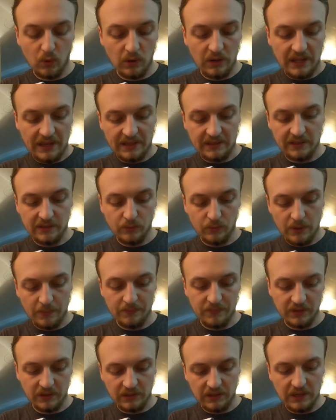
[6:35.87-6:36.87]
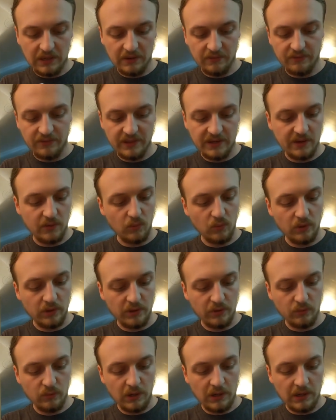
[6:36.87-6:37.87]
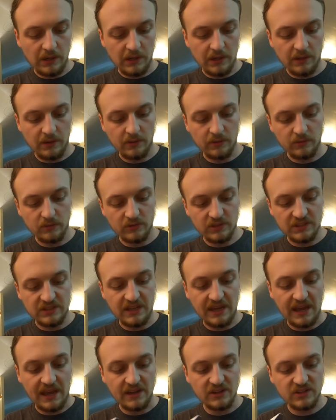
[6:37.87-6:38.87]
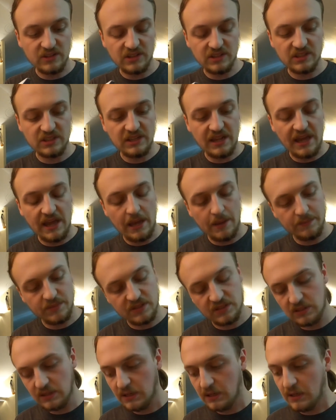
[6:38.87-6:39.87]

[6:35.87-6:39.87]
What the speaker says: likely rip the glove than it would detach the snaps.